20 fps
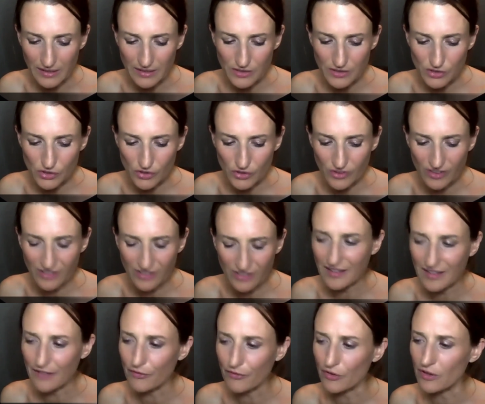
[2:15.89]
So she's
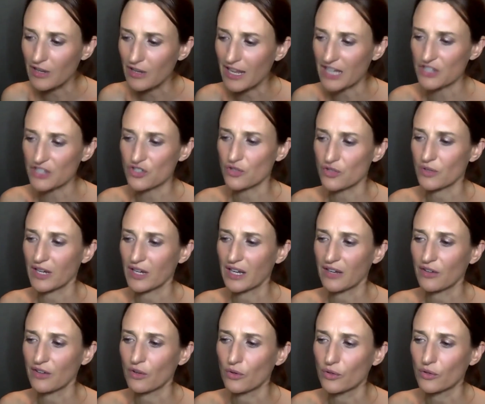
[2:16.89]
never
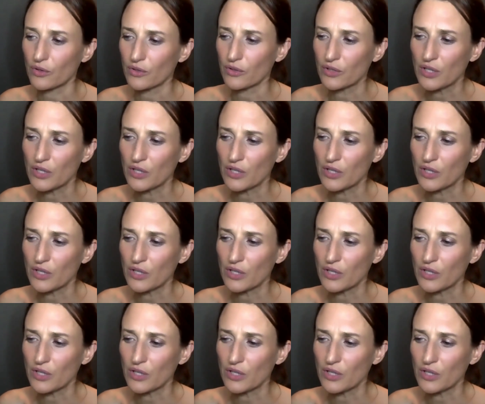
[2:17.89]
lecturing or